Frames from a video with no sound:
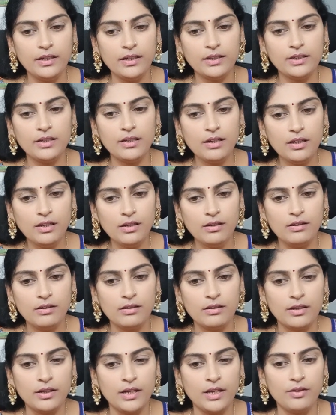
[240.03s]
the
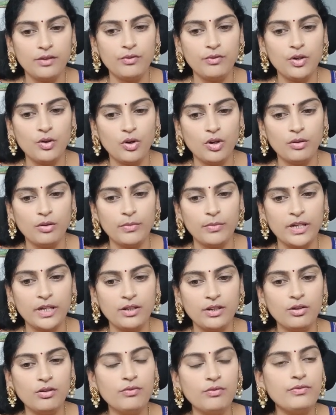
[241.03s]
environment
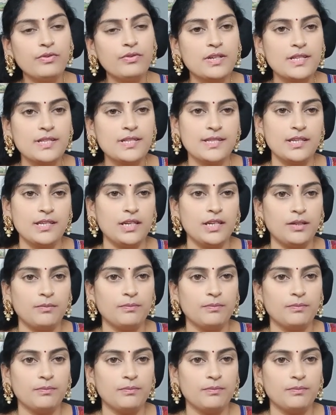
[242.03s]
of Siri.